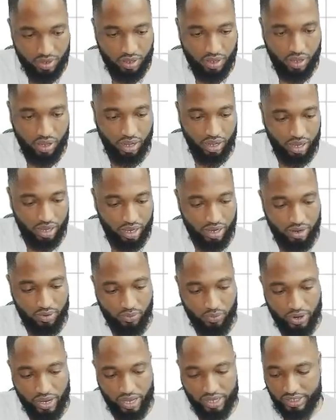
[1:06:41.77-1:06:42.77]
And
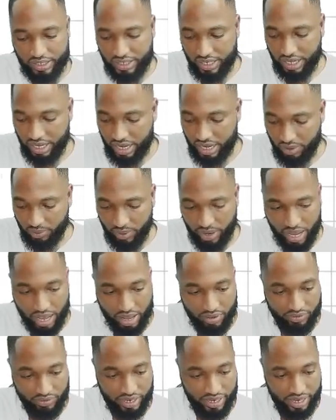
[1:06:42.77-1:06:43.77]
we are saying that we
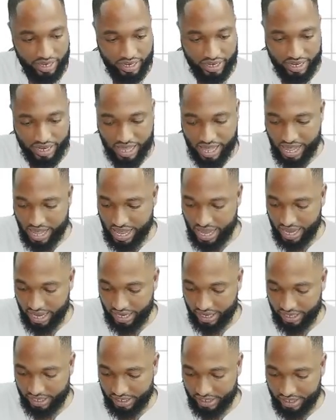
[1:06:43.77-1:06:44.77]
have the
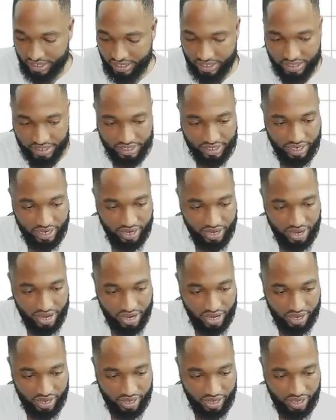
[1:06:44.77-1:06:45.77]
line
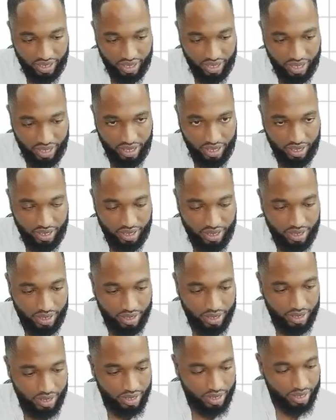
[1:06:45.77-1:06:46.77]
here A
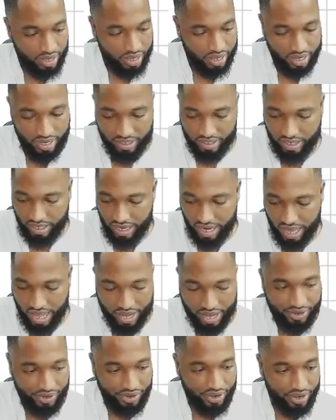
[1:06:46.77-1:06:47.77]
and the
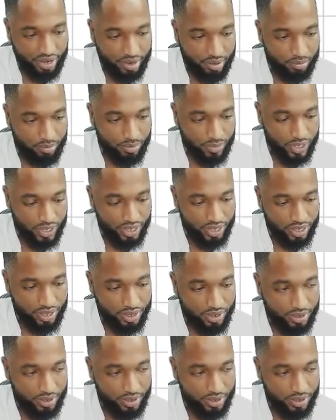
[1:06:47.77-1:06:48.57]
line here B